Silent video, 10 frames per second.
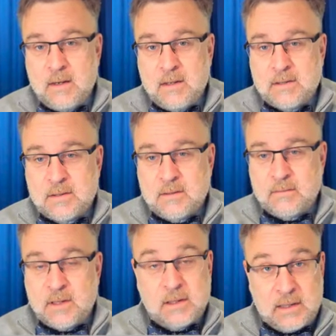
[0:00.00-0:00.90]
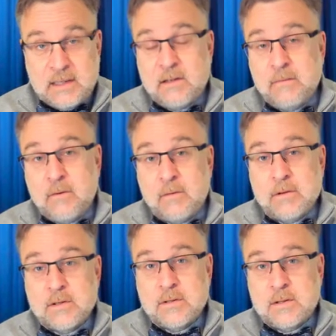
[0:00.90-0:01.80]
it's an elective
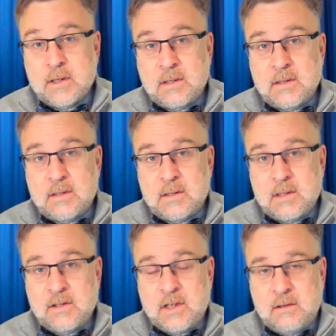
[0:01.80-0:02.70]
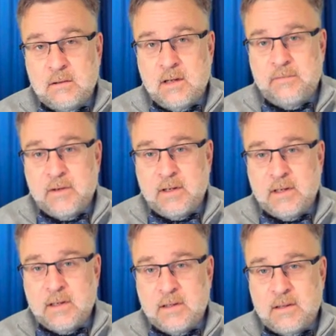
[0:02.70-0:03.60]
course, and in general I
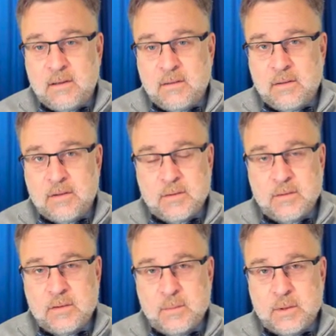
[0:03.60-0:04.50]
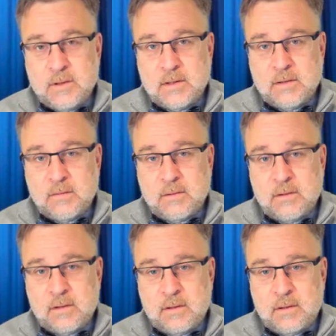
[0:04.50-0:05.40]
find that, you know, the students who pick this
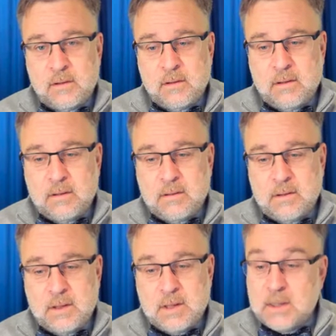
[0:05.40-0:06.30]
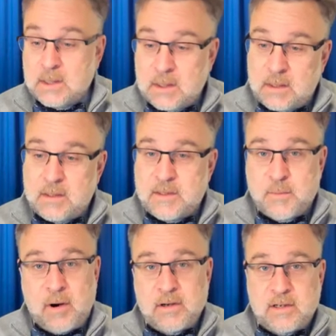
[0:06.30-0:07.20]
course are
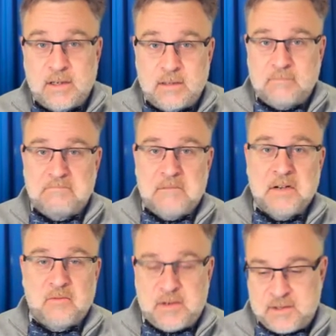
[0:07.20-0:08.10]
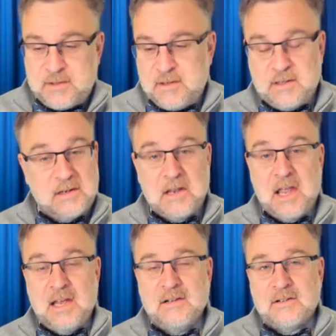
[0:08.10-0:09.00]
smart and interested and
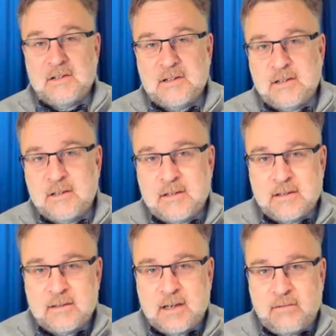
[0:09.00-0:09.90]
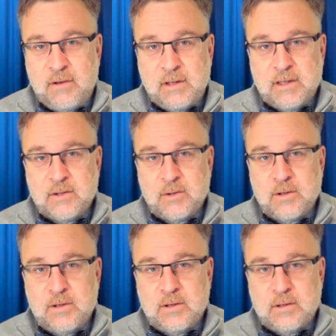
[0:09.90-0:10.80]
engaged, and I really
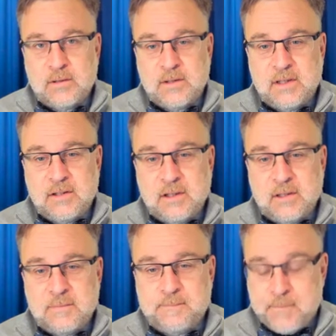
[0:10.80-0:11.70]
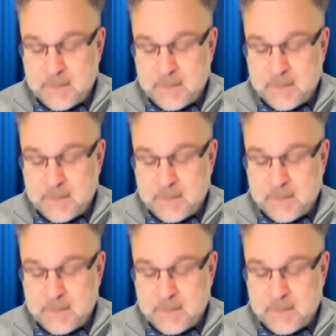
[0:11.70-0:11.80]
enjoy teaching it.